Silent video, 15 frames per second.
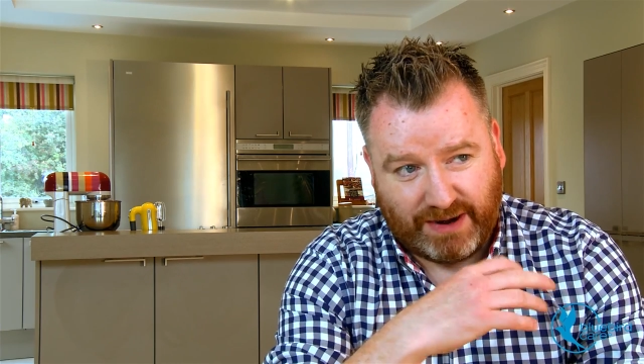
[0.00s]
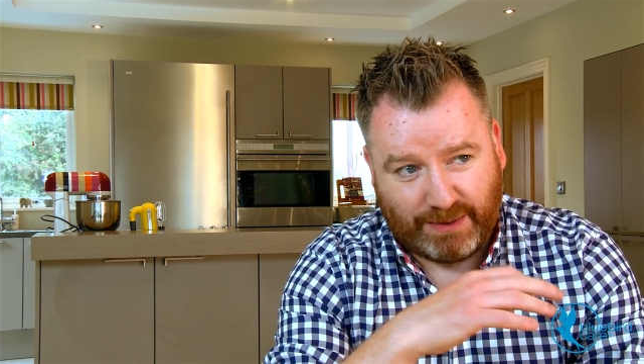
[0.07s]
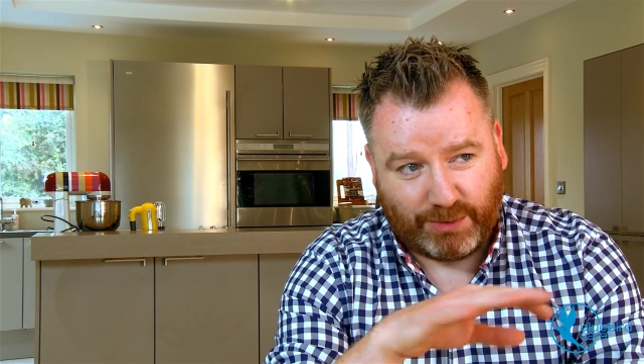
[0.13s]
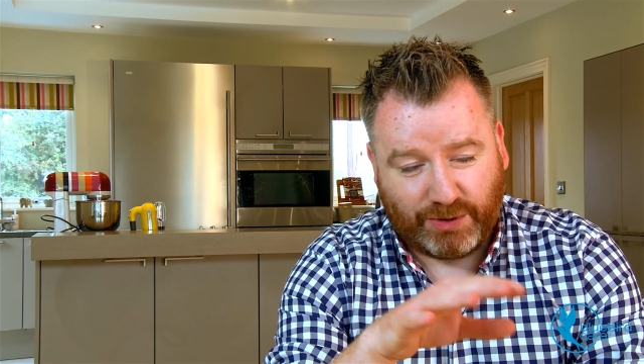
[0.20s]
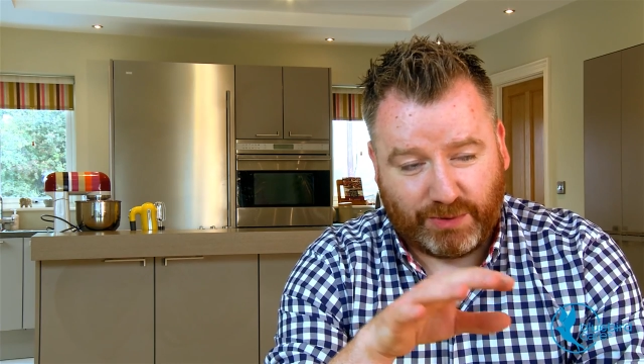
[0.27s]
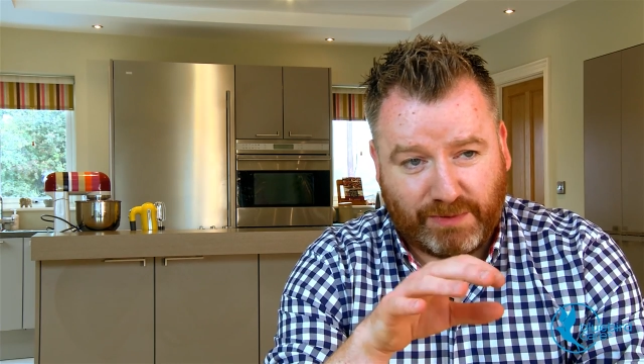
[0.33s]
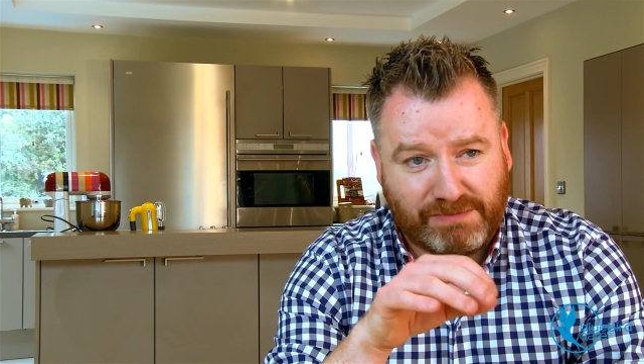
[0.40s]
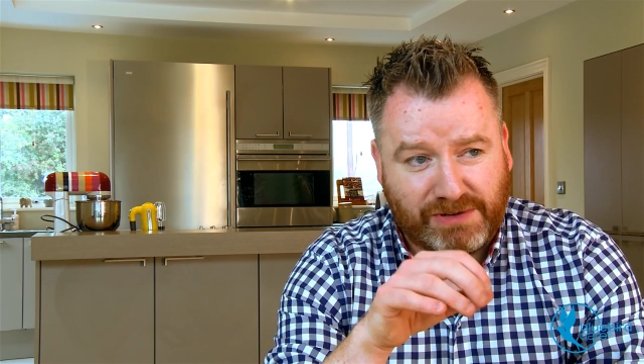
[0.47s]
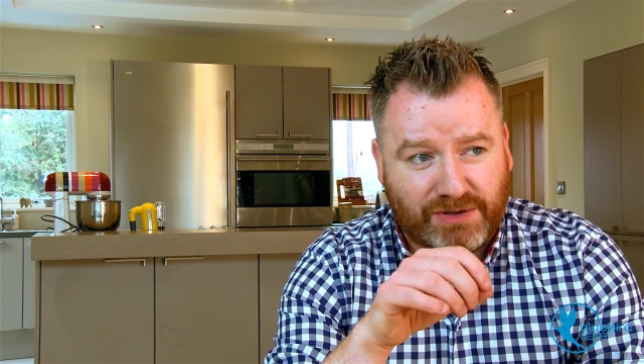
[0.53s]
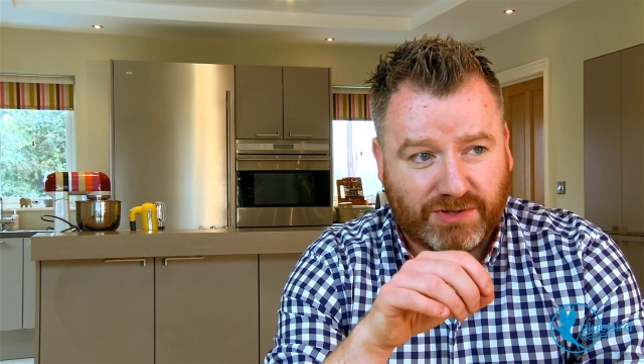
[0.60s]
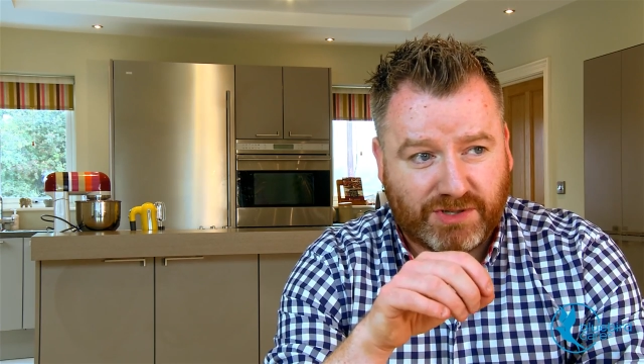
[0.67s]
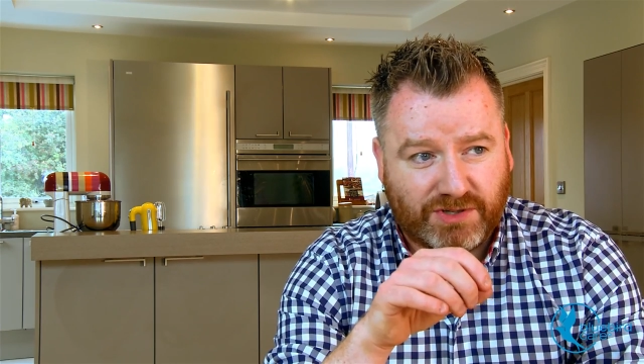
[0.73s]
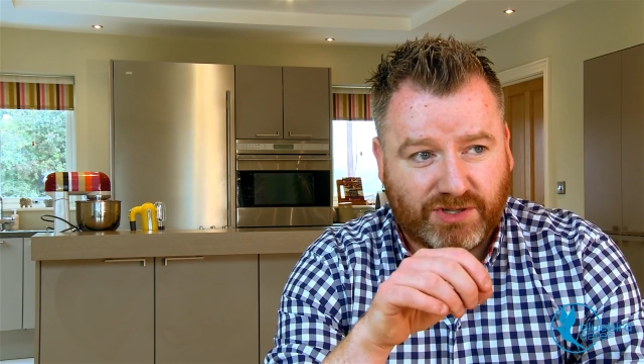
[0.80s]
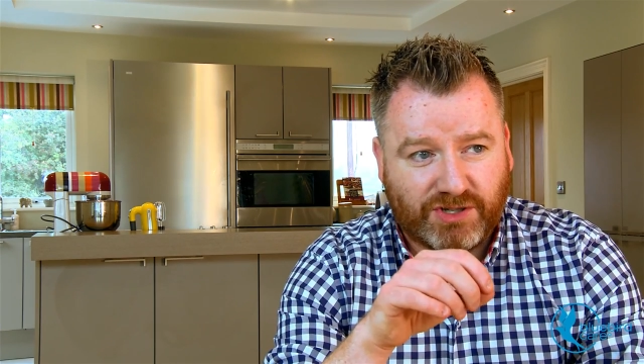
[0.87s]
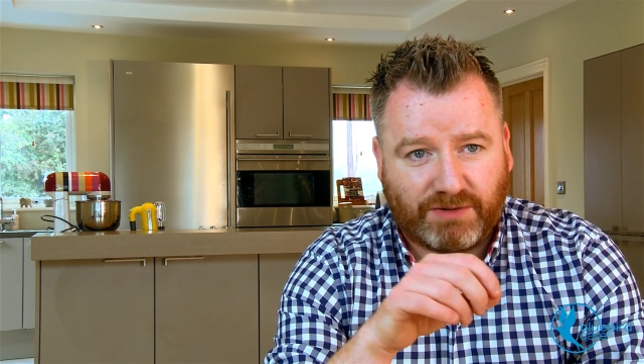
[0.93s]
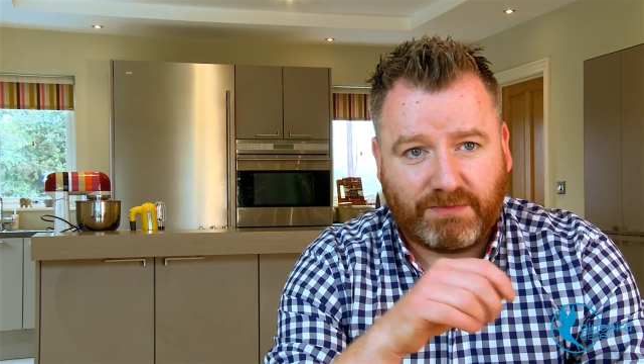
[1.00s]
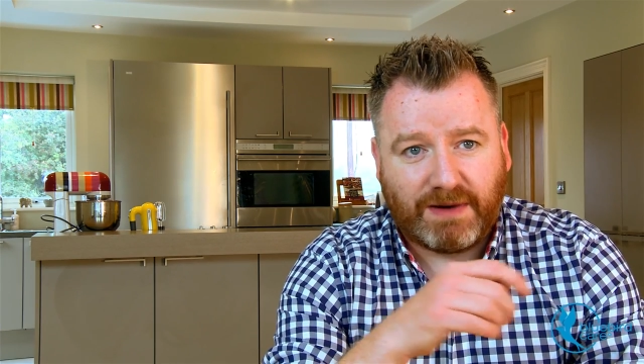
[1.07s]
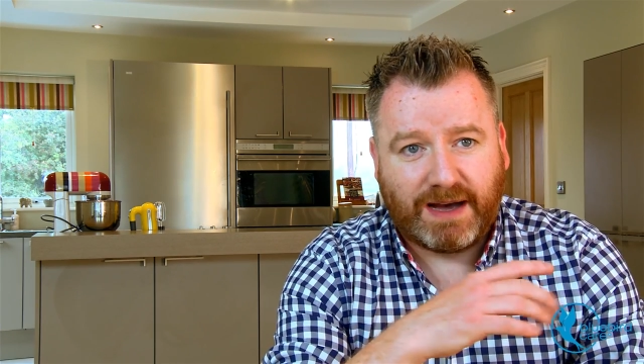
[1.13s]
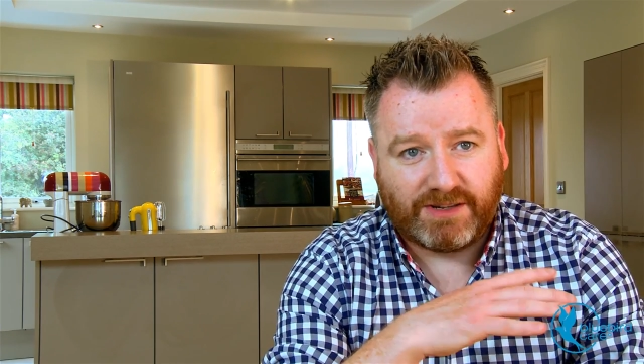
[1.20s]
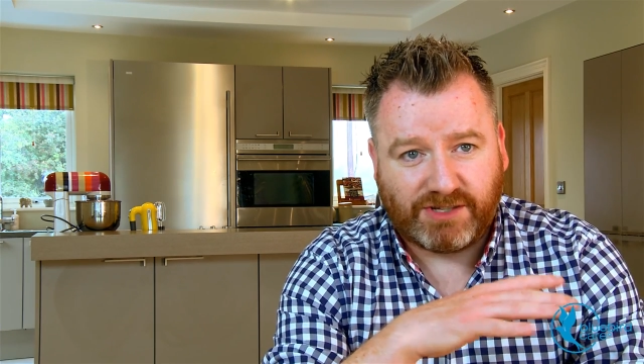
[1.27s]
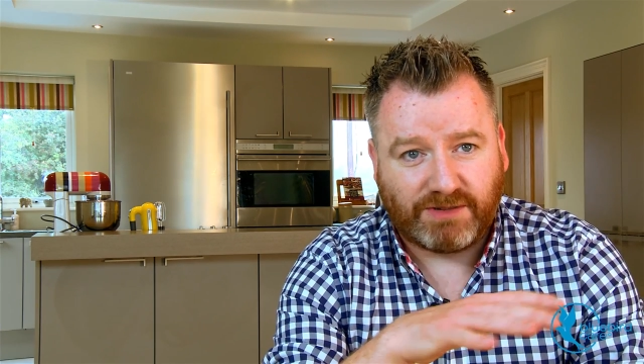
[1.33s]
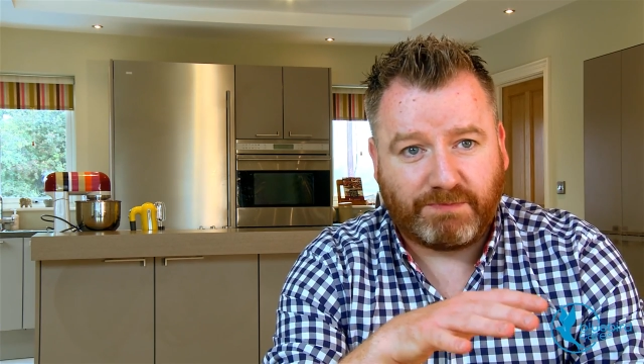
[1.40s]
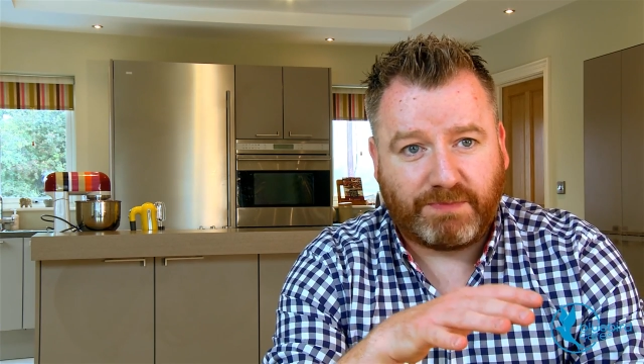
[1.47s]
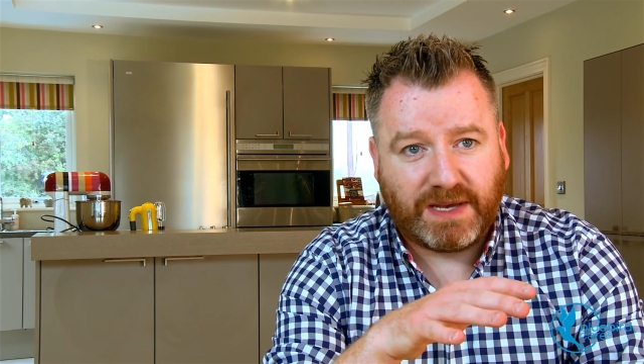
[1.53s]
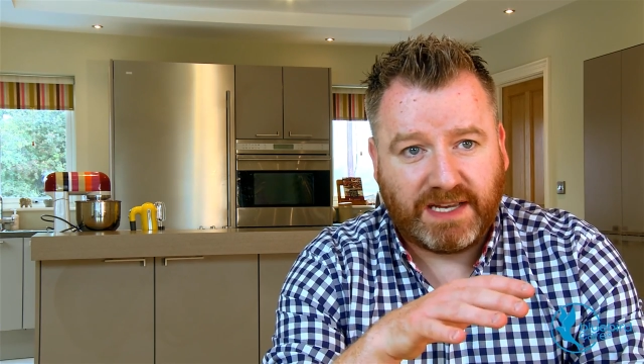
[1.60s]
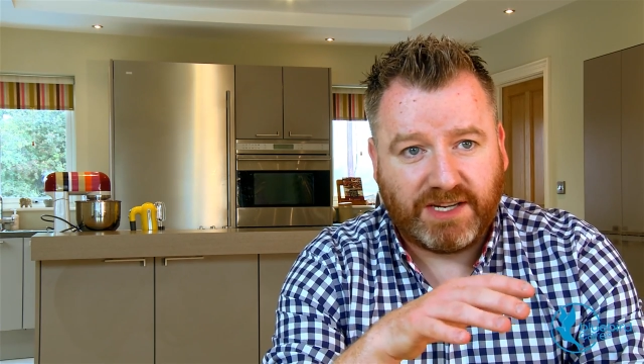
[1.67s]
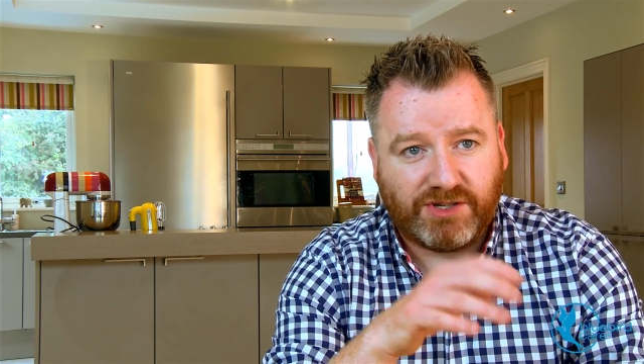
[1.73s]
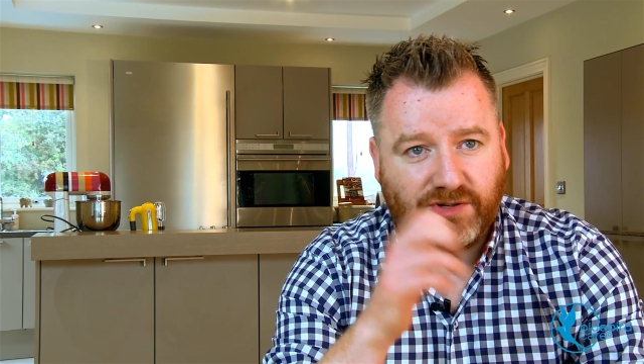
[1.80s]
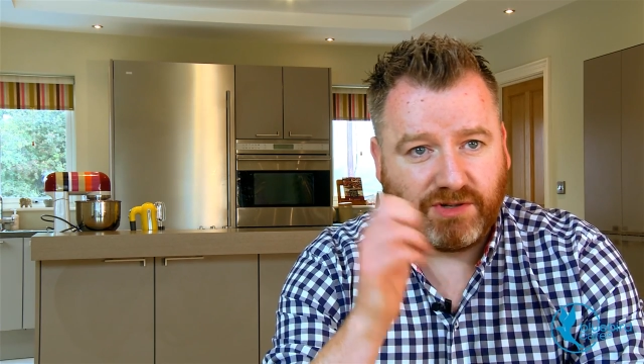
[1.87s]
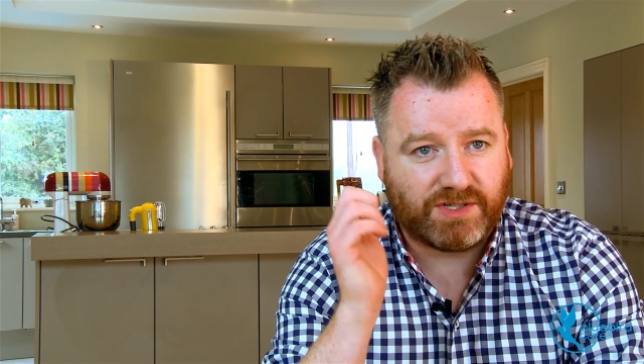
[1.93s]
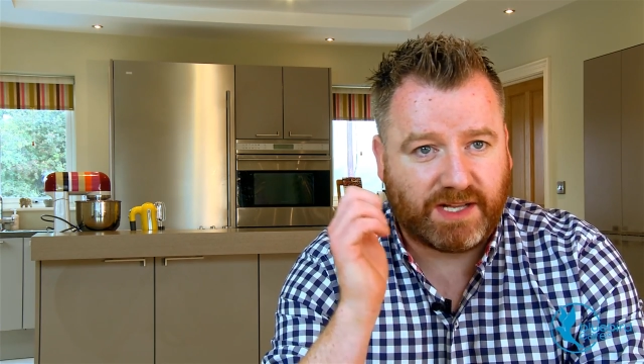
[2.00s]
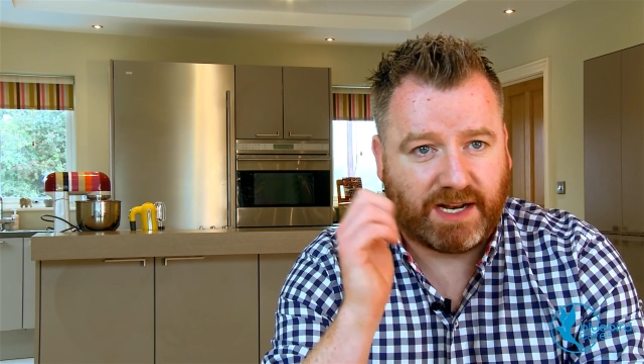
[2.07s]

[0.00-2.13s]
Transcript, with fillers: and I'm going to be using some uh, some pea shoots